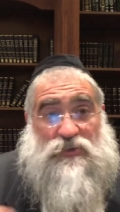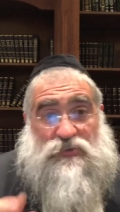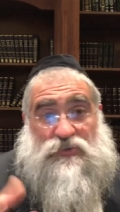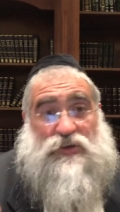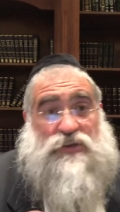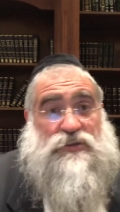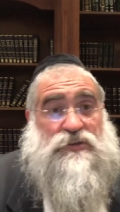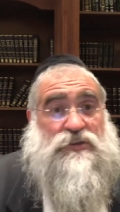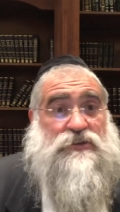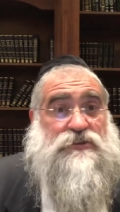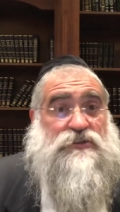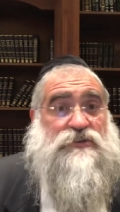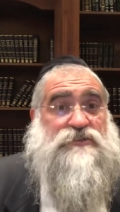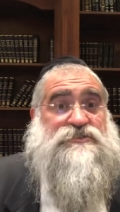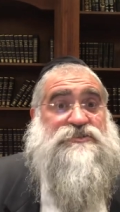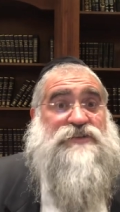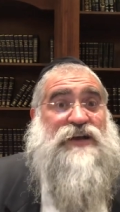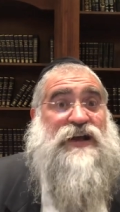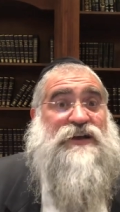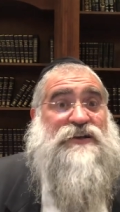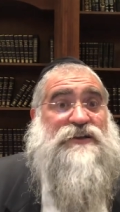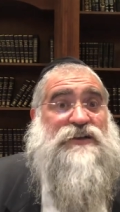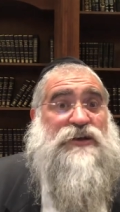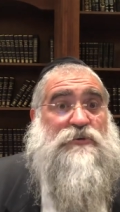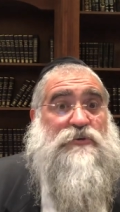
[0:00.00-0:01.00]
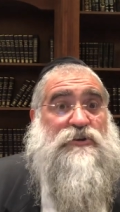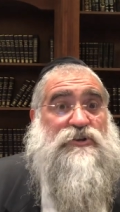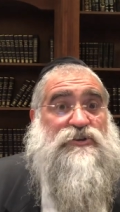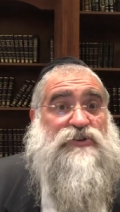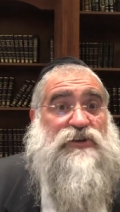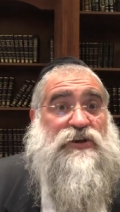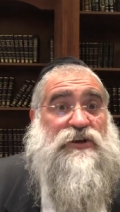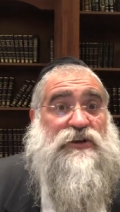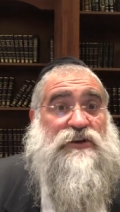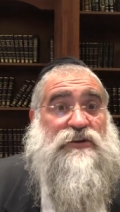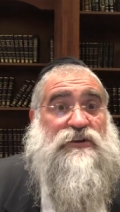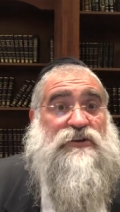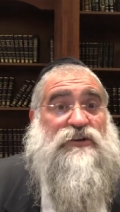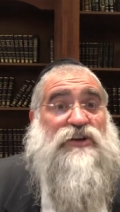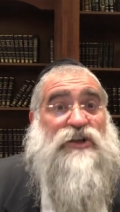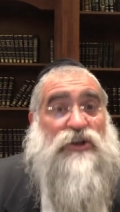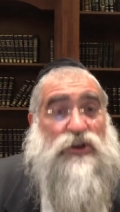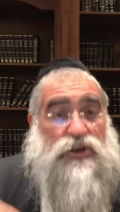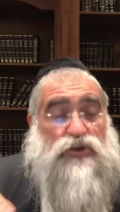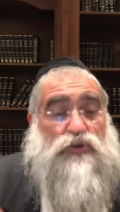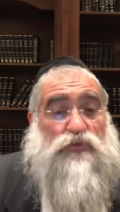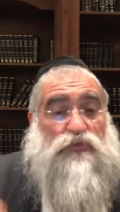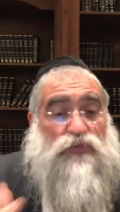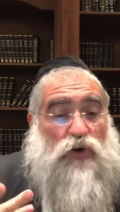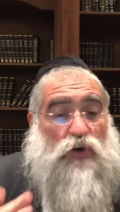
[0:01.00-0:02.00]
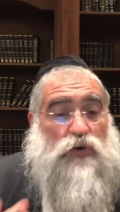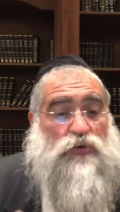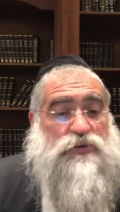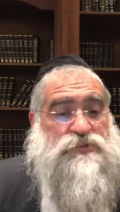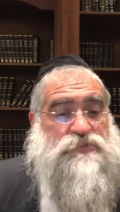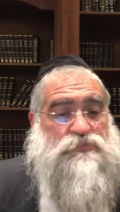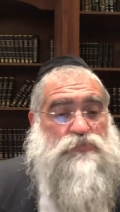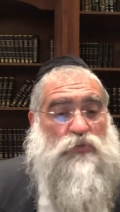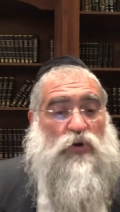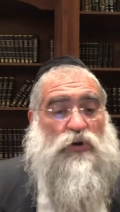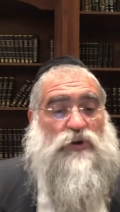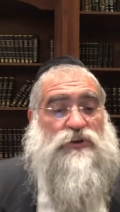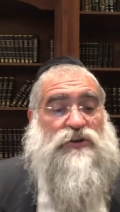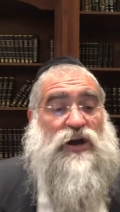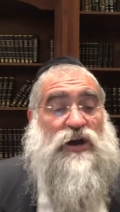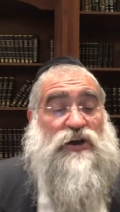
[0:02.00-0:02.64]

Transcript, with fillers: thing the secondary thing. You focused more